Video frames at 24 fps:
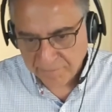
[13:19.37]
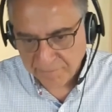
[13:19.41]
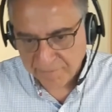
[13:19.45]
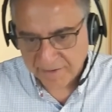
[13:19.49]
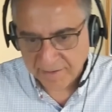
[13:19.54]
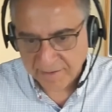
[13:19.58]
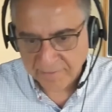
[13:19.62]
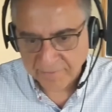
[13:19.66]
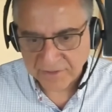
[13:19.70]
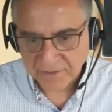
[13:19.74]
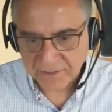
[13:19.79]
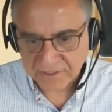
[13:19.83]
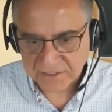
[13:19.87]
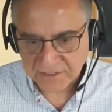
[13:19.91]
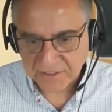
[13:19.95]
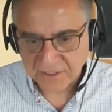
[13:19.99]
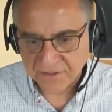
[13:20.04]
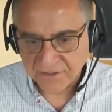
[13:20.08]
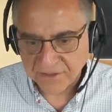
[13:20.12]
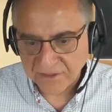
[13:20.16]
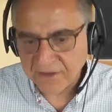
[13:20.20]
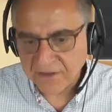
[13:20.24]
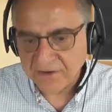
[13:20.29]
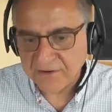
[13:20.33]
parameters in the
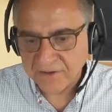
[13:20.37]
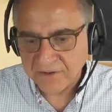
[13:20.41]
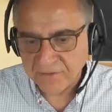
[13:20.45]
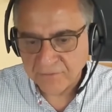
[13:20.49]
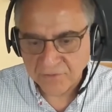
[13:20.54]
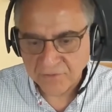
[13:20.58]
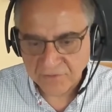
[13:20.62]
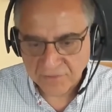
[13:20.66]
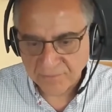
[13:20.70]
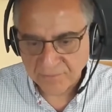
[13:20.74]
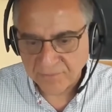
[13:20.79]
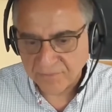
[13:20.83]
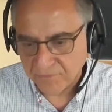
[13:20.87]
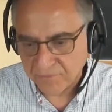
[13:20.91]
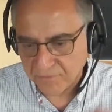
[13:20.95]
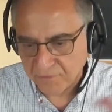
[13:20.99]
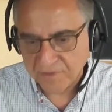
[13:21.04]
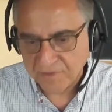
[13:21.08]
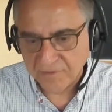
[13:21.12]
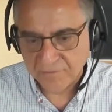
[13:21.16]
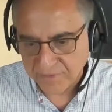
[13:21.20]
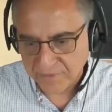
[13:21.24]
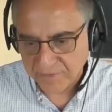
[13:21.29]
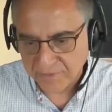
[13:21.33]
theory will
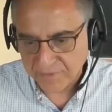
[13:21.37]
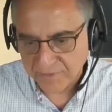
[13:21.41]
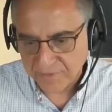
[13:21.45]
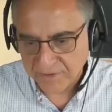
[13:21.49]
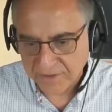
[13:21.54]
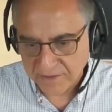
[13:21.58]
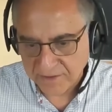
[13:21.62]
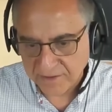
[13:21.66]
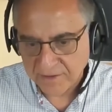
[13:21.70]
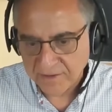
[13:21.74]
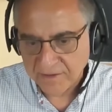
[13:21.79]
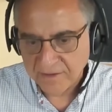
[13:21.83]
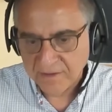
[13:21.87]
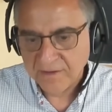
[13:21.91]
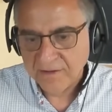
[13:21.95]
will will be